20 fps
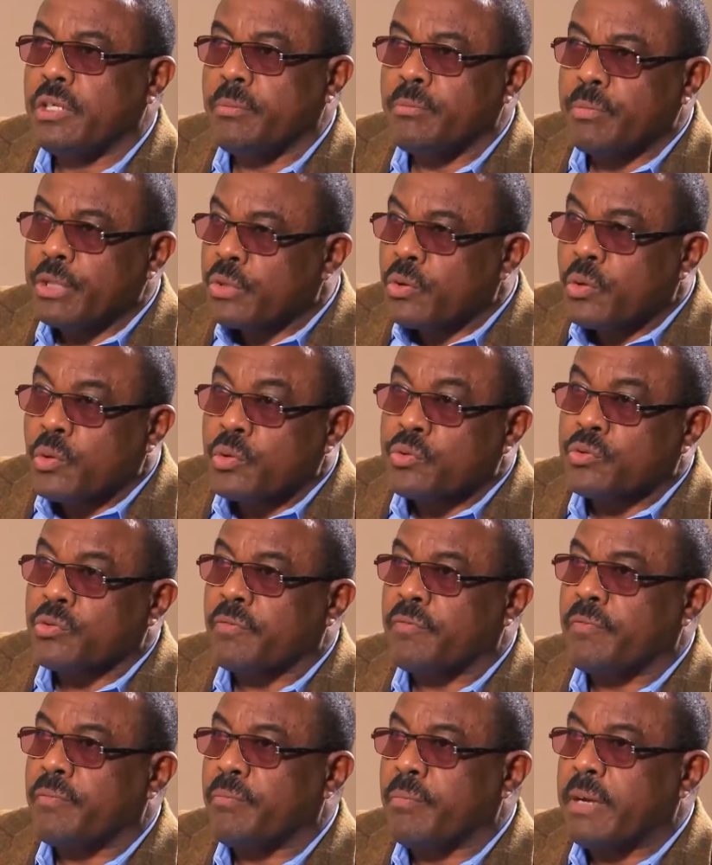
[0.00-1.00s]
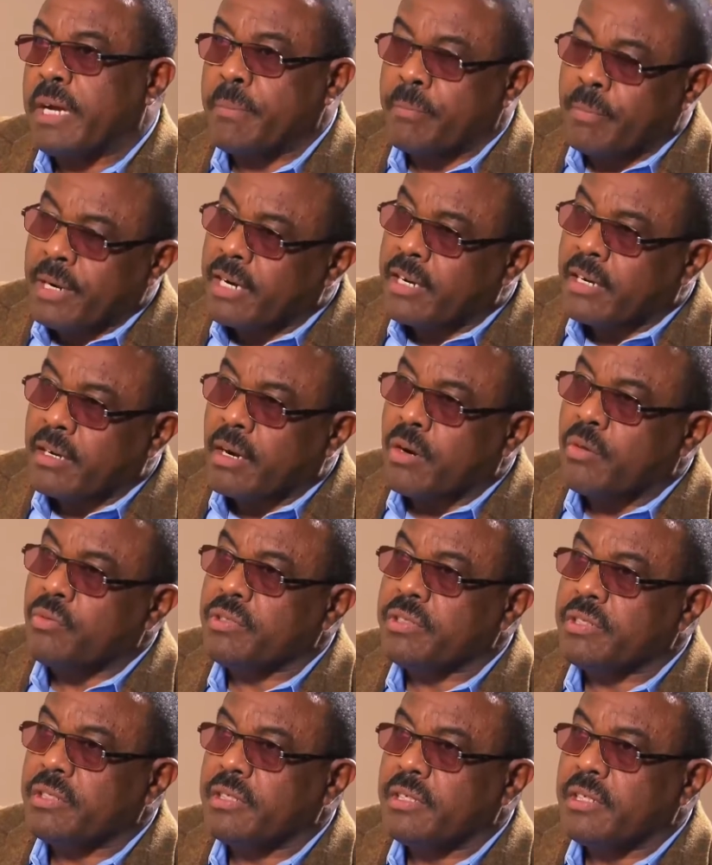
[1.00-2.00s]
because of my
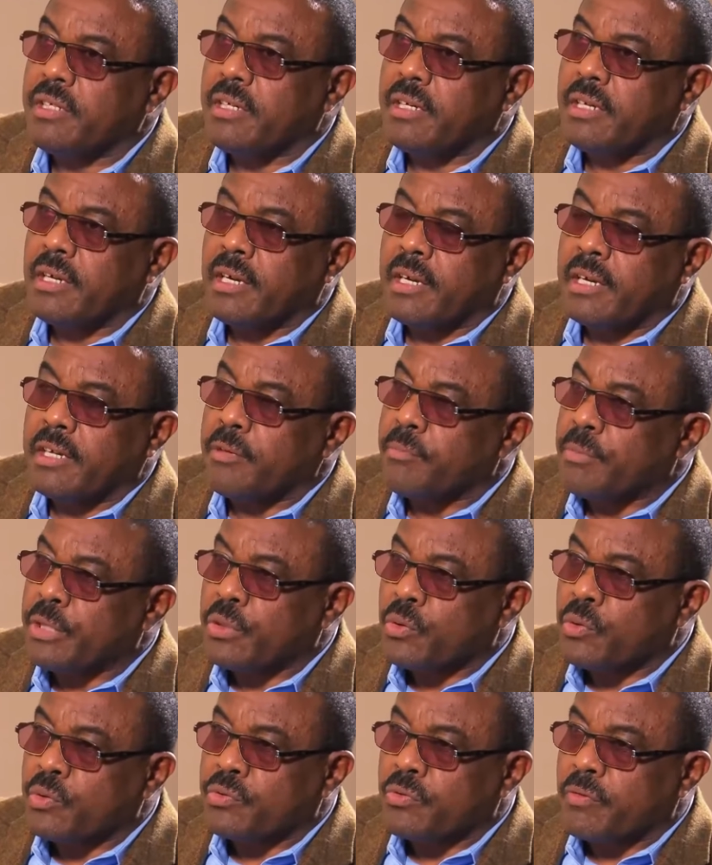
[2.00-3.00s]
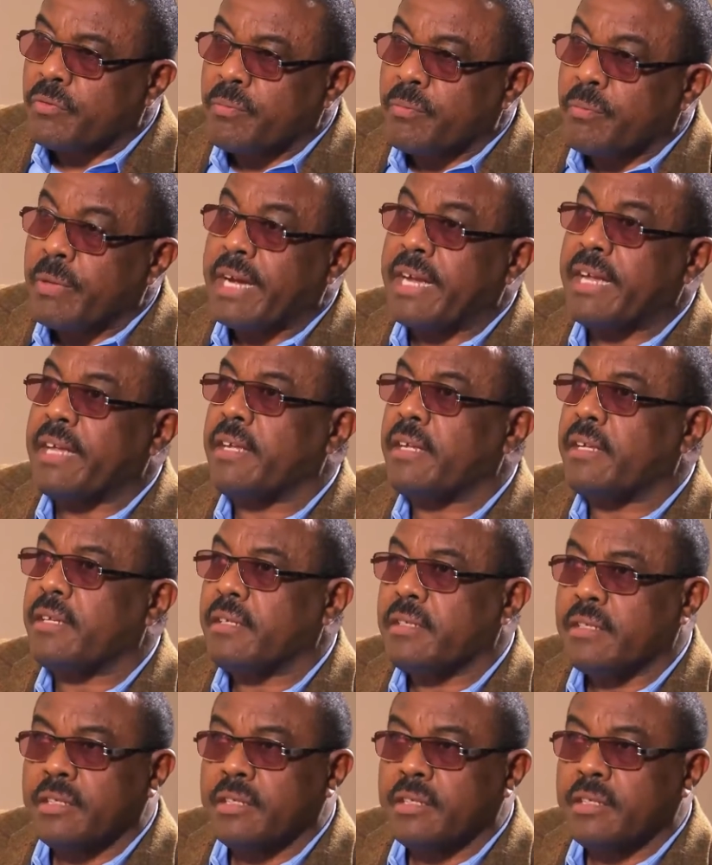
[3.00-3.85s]
background and because of my,